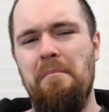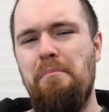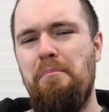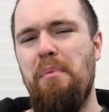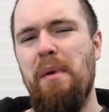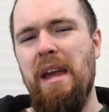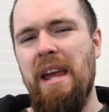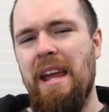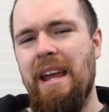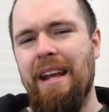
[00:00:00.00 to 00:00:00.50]

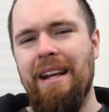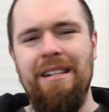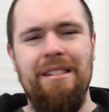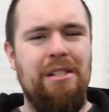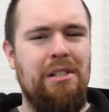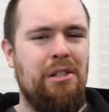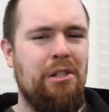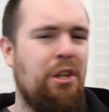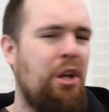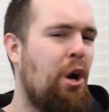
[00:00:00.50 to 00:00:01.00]
big,
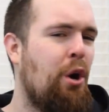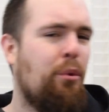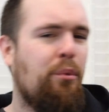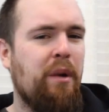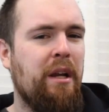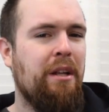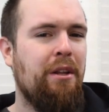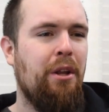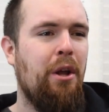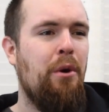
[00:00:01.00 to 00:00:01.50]
slow
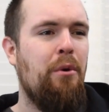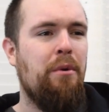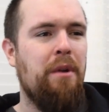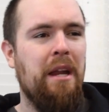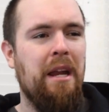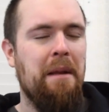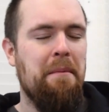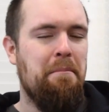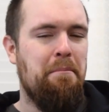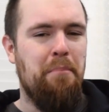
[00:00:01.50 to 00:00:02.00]

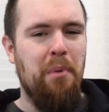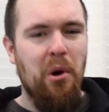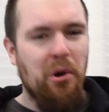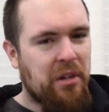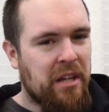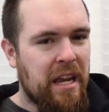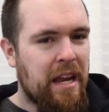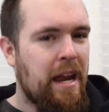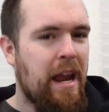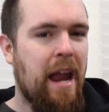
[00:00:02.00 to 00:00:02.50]
reloading,
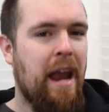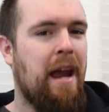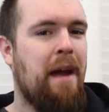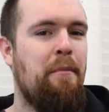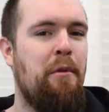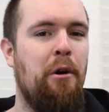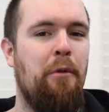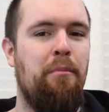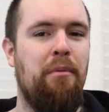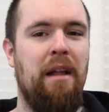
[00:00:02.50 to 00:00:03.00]
bulky
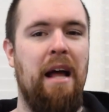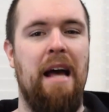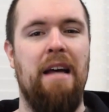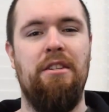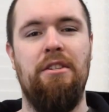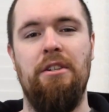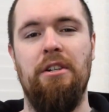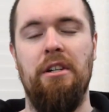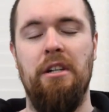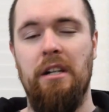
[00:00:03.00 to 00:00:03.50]
ammo
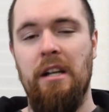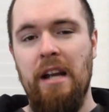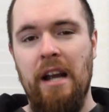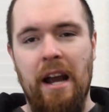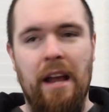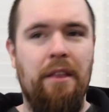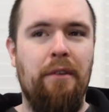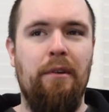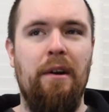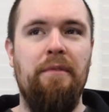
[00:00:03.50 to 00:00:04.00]
blaster.
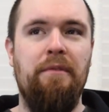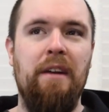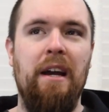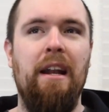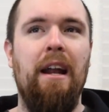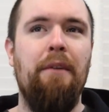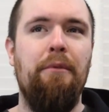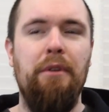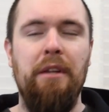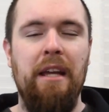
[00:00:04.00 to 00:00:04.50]
And the Rough Cut,
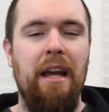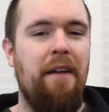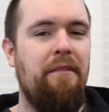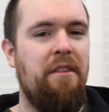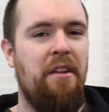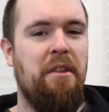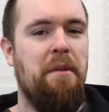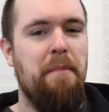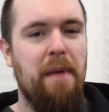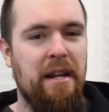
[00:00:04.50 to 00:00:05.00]
I really have
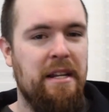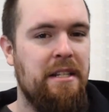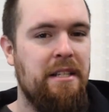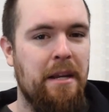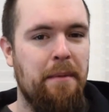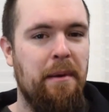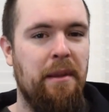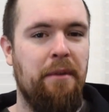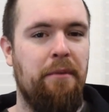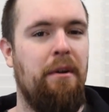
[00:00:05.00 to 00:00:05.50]
nothing bad to say
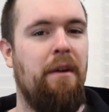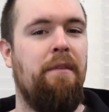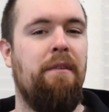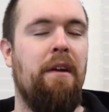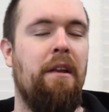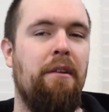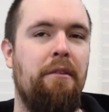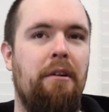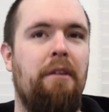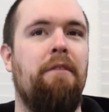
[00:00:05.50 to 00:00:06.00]
about the Rough
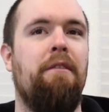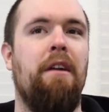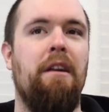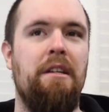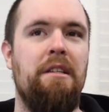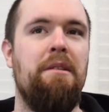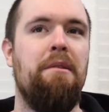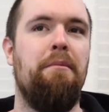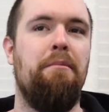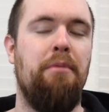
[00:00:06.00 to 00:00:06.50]
Cut. The Rough Cut
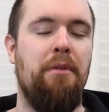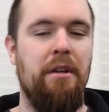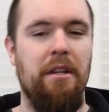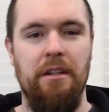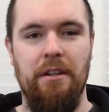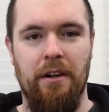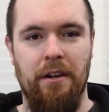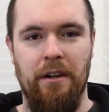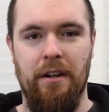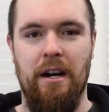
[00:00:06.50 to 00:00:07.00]
is pretty
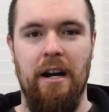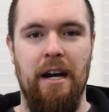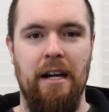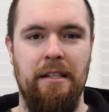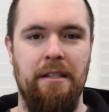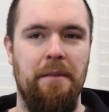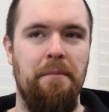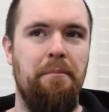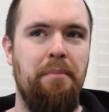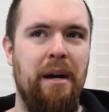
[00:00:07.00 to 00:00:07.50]
darn
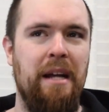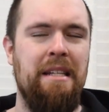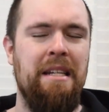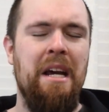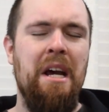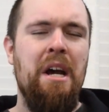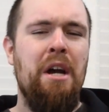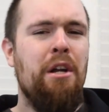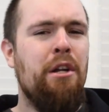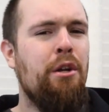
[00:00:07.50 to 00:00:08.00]
awesome, but
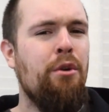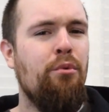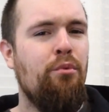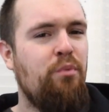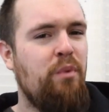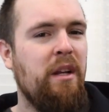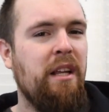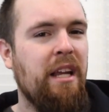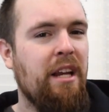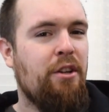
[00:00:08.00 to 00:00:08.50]
you
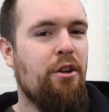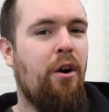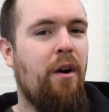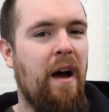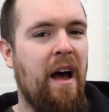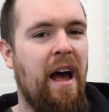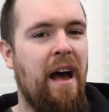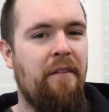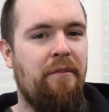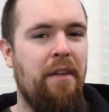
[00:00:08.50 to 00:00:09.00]
really don't
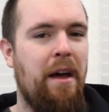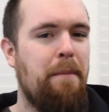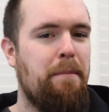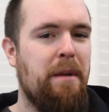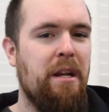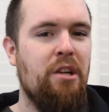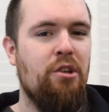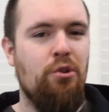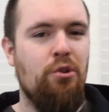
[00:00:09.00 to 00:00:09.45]
have that many